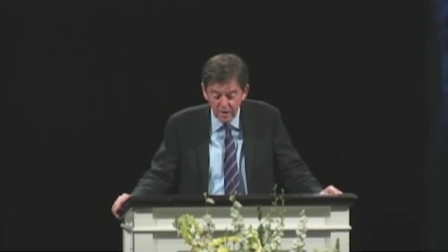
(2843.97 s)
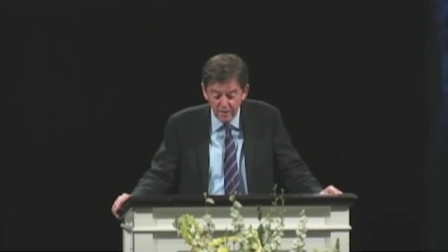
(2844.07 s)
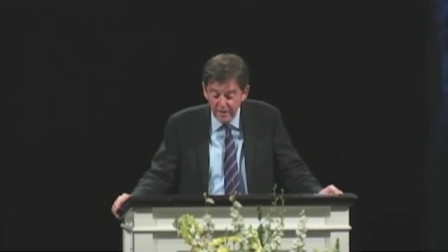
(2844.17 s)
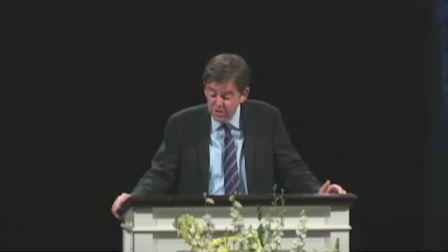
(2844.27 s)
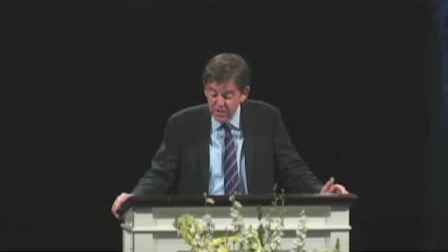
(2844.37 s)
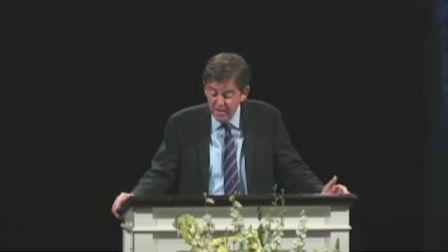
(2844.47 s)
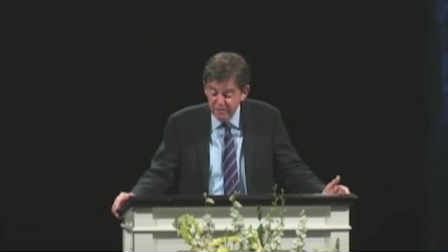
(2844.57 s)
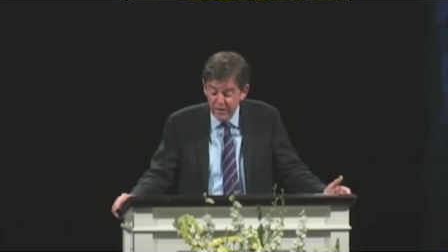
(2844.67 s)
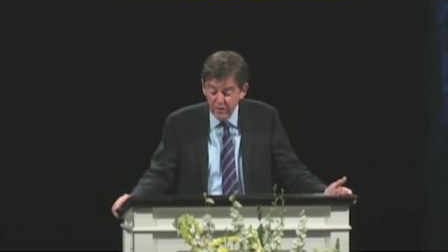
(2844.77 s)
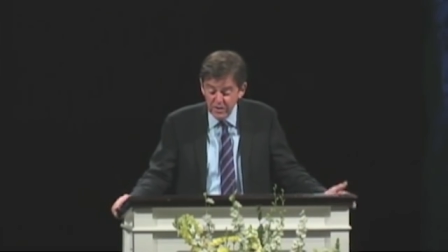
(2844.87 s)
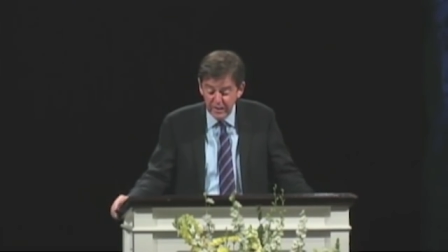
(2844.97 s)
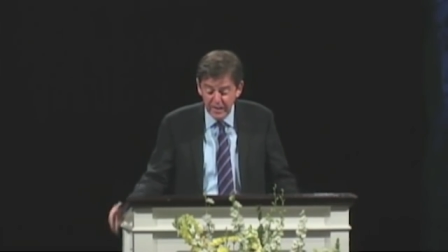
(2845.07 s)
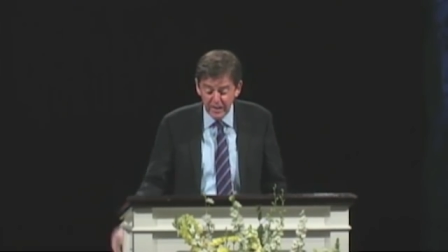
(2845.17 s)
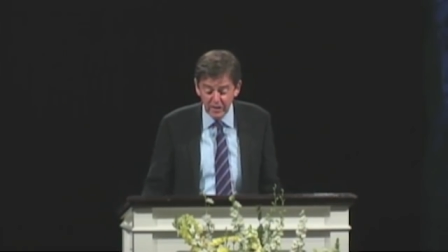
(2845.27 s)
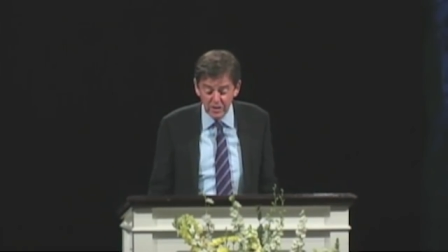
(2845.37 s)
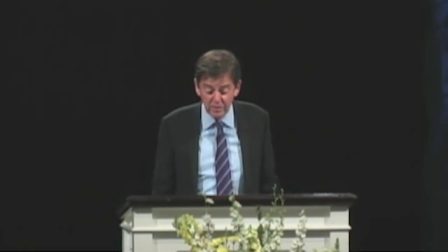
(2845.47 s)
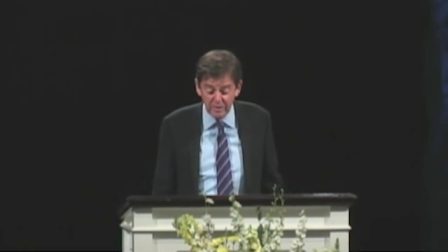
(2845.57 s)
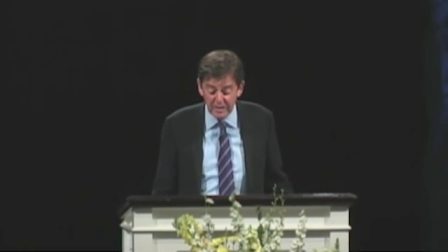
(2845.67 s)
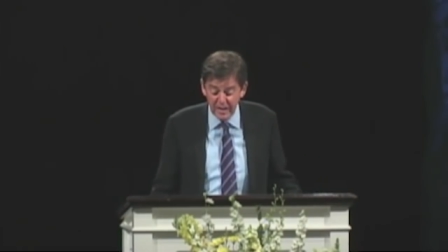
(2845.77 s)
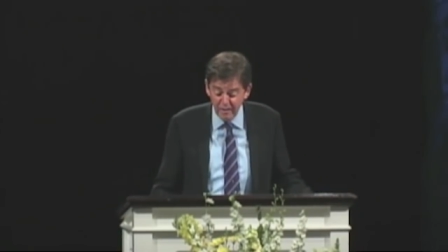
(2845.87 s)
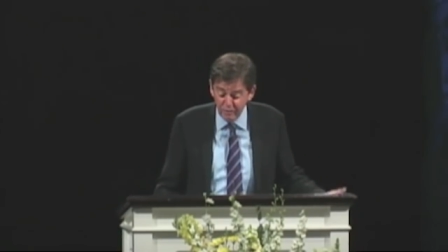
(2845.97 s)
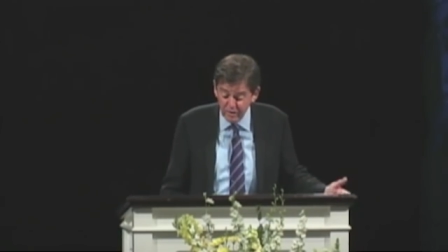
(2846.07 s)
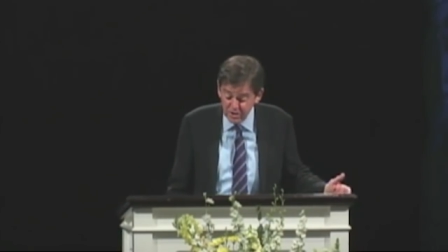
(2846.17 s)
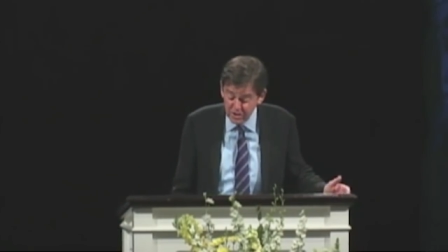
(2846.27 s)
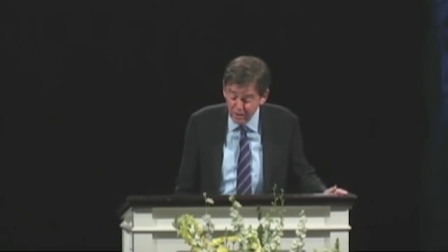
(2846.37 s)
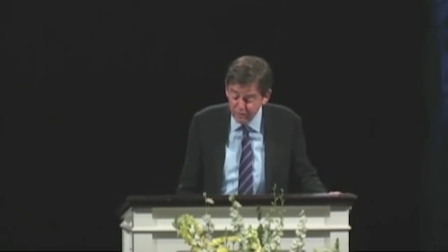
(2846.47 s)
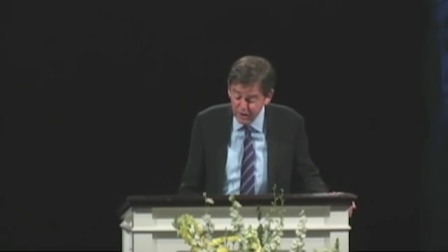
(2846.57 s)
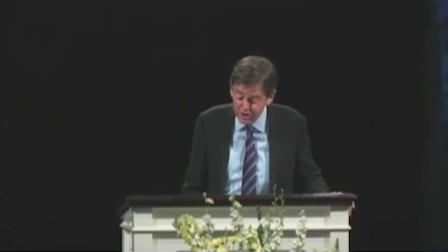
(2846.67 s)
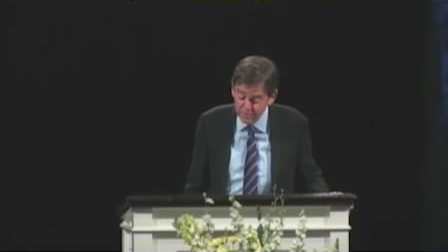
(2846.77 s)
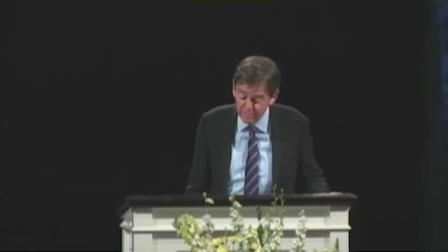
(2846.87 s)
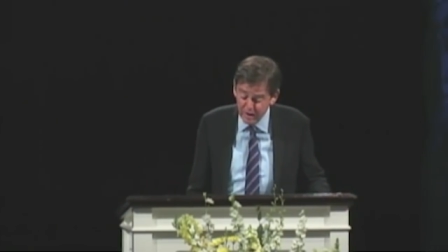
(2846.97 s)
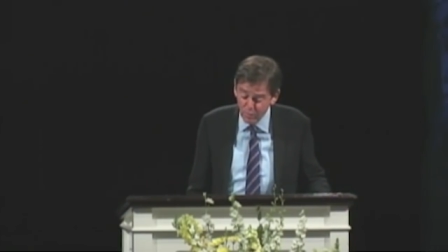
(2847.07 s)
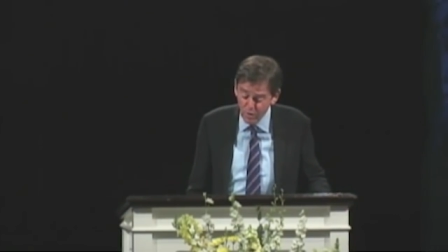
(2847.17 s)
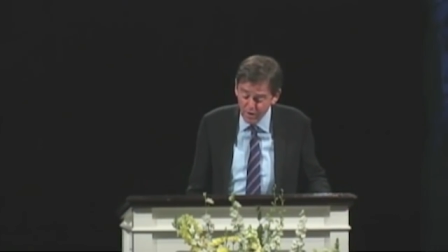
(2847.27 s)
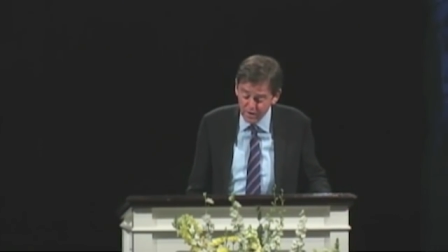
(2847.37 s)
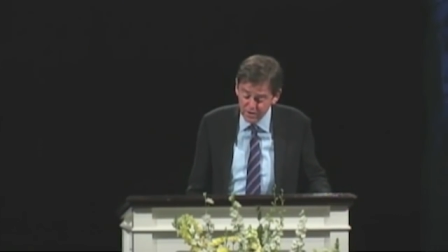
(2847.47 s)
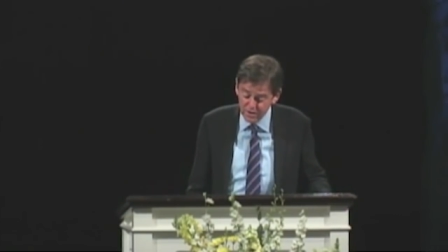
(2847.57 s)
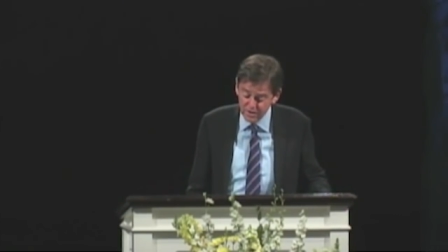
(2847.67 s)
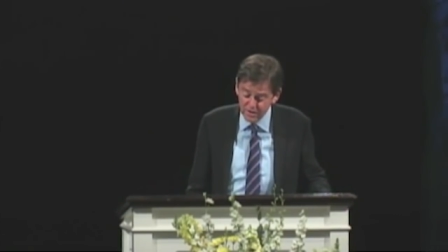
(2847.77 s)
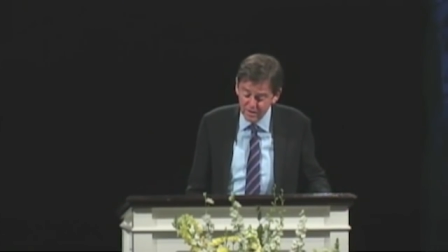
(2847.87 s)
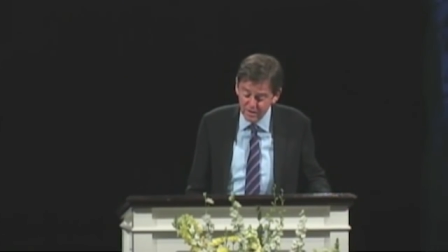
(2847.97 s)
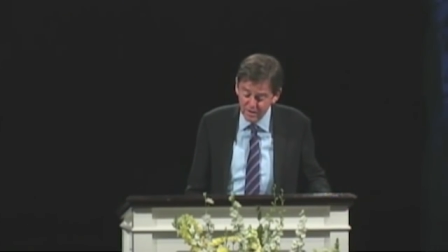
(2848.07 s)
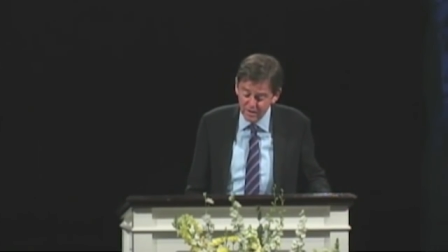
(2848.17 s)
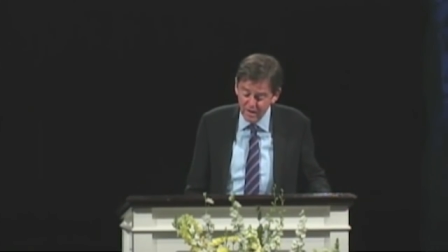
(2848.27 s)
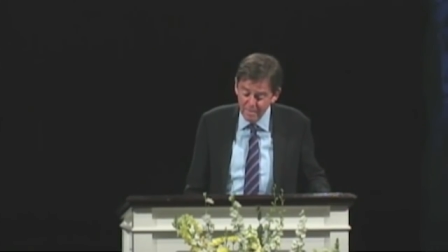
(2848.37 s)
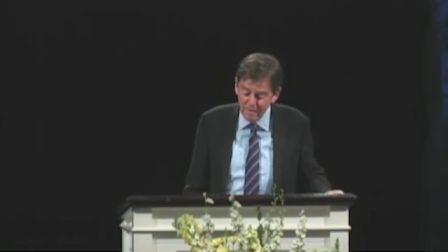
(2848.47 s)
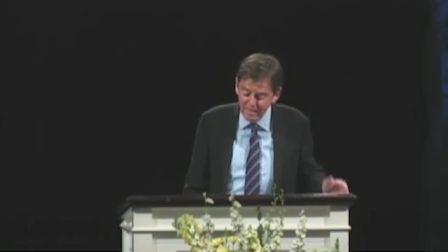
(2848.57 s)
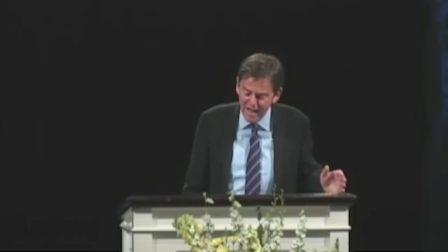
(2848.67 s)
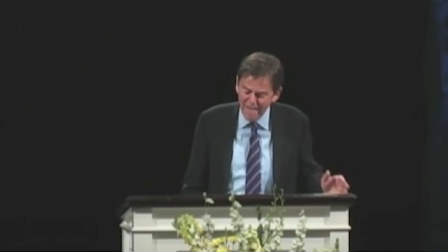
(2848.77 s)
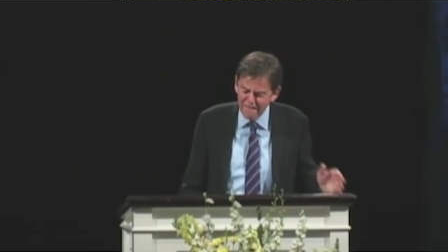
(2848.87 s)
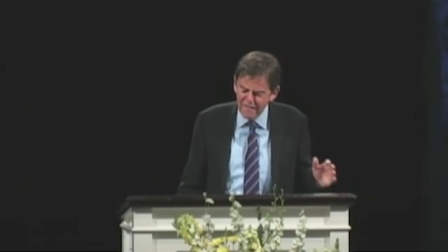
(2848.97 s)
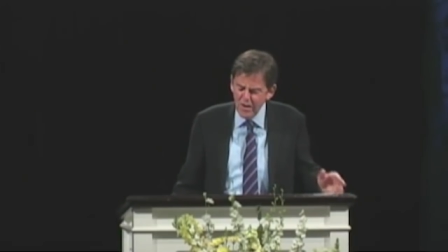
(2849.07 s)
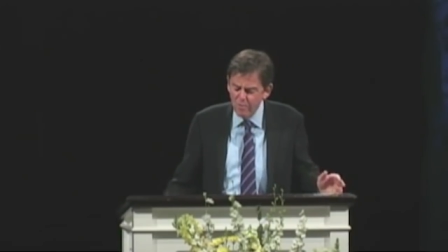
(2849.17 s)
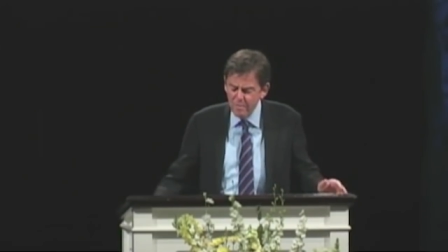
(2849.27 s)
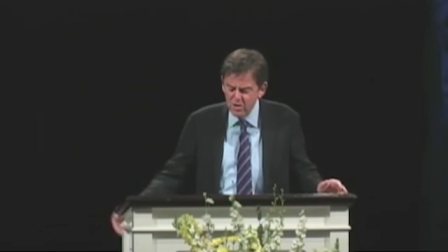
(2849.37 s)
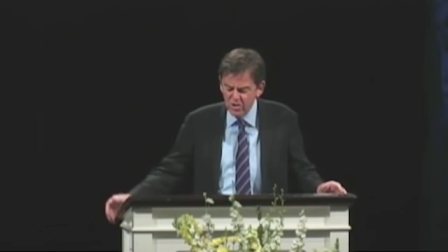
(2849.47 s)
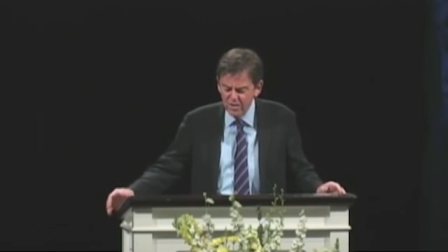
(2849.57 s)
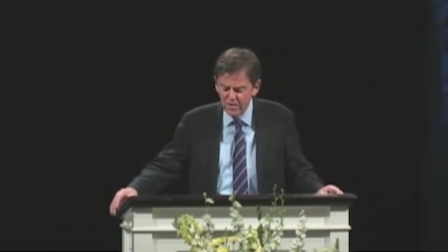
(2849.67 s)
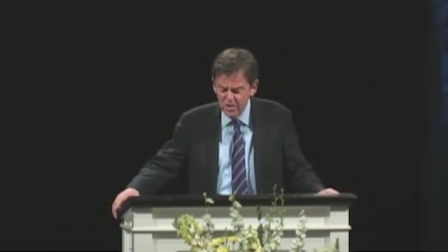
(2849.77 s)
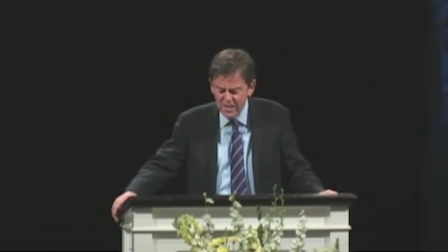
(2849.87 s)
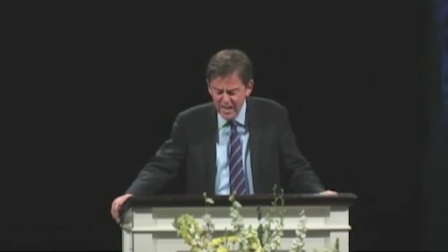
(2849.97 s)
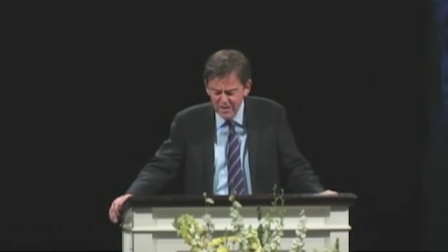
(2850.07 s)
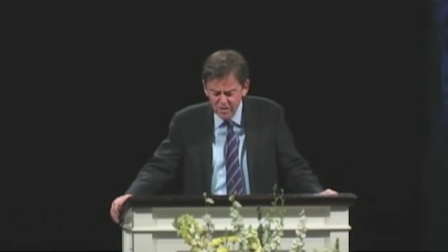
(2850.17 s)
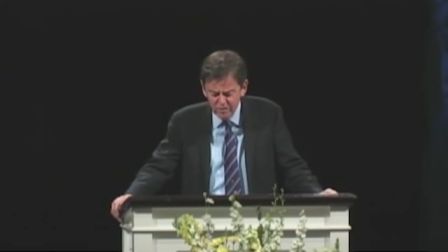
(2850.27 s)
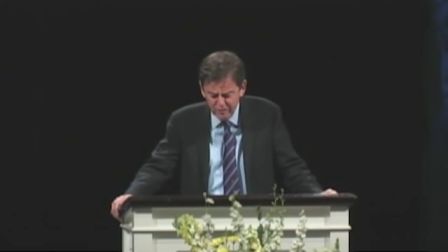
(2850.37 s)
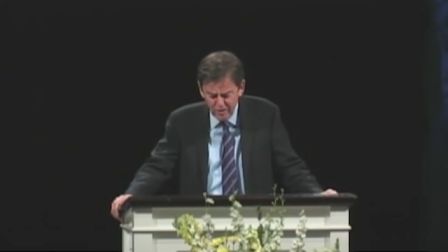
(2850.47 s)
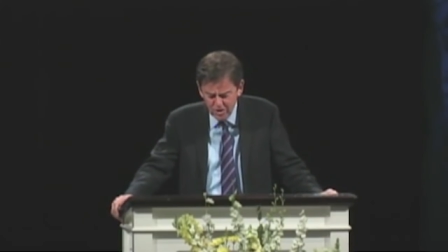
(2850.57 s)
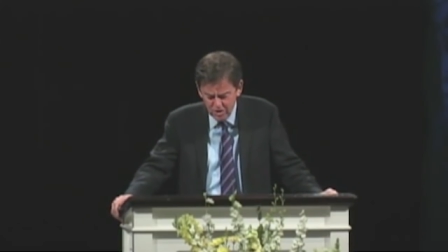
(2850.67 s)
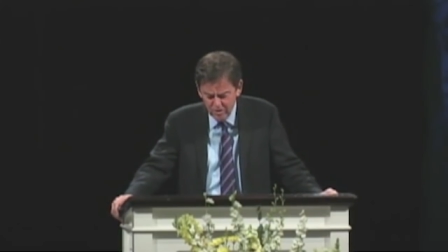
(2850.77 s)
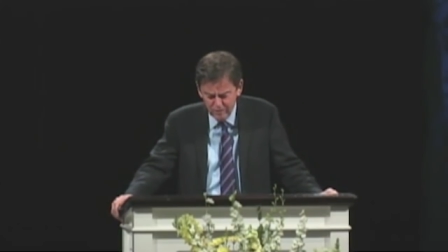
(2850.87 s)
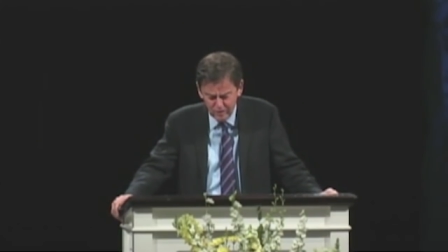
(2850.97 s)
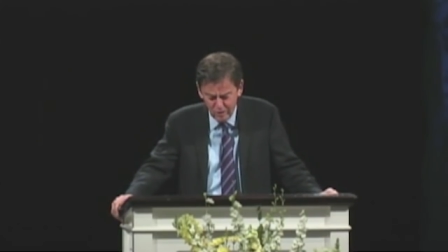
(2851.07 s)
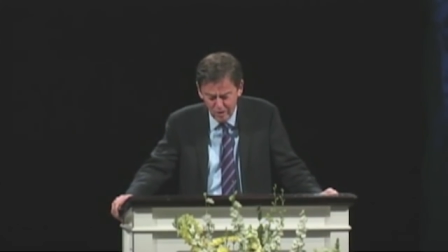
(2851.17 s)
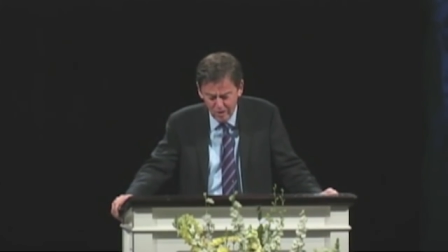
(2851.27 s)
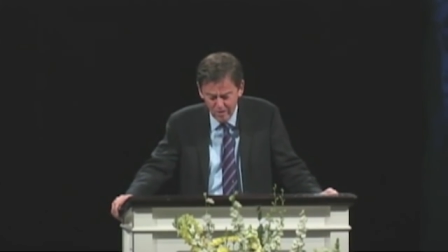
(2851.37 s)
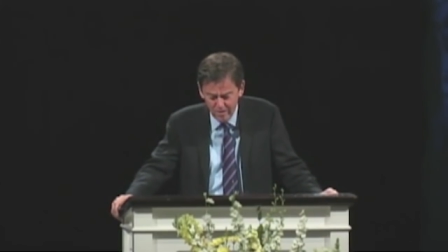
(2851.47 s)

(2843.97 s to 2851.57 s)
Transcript: This, they fear, is legalism and an effort at salvation by works. But that fear misunderstands the function of the law.